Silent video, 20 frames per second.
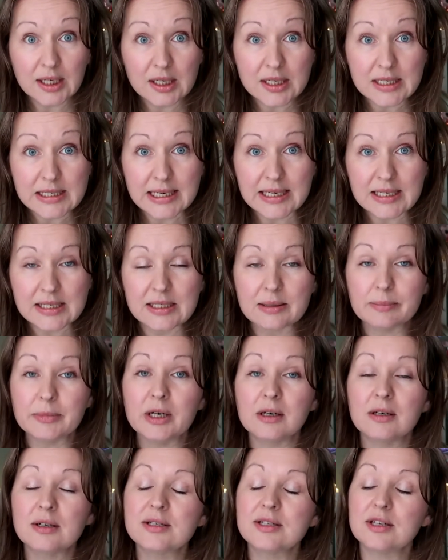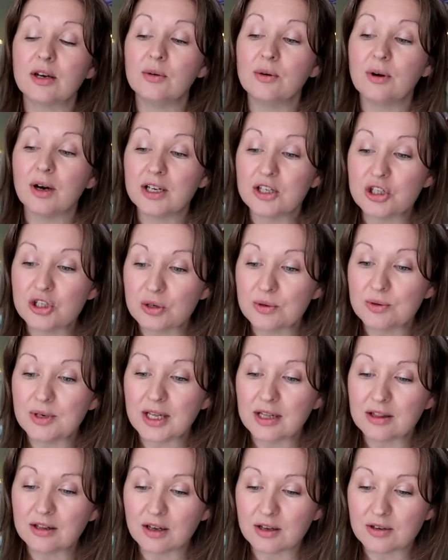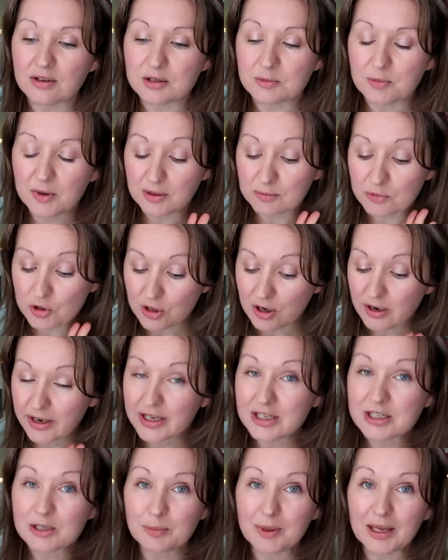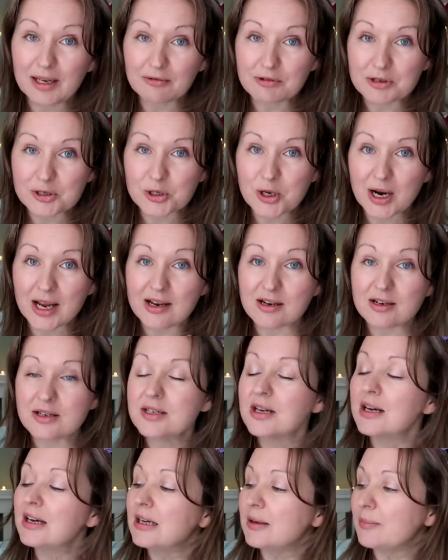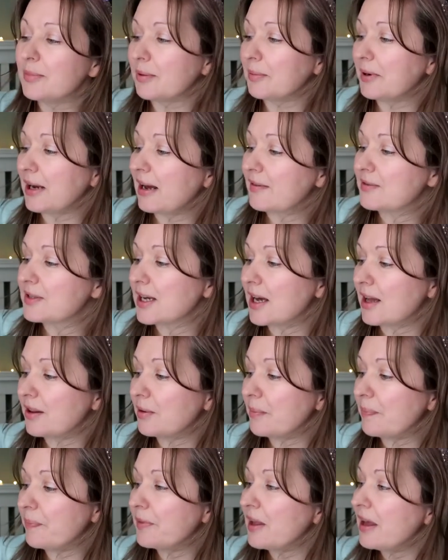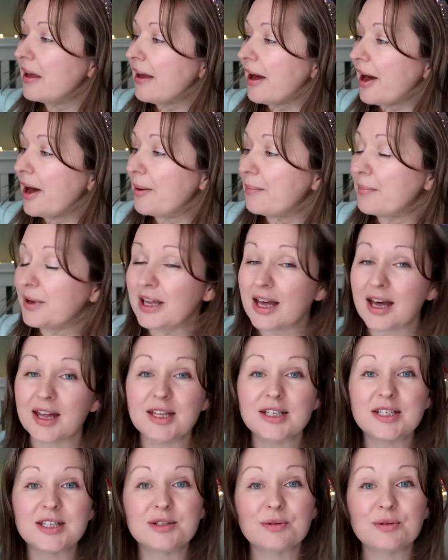and a Daisy mug, so I do need those, but I'm trying to be restrained, but I'm gonna have to get them. But yeah, this